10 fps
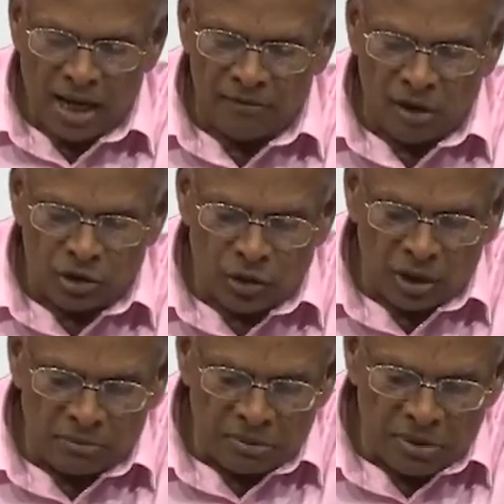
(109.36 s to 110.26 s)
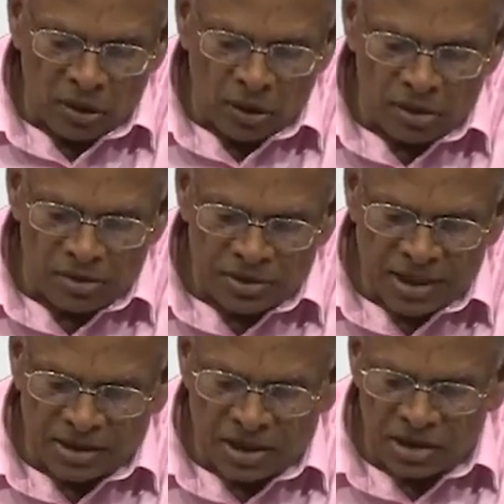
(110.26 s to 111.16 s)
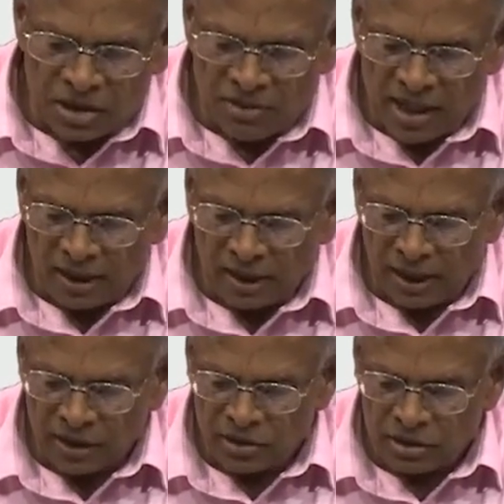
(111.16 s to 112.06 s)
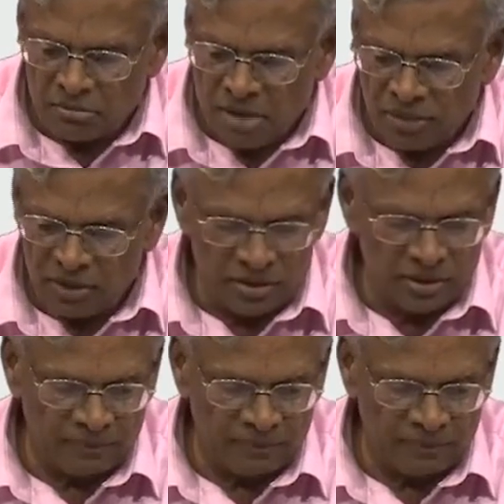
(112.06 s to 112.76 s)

have also come to be called successive error correction method.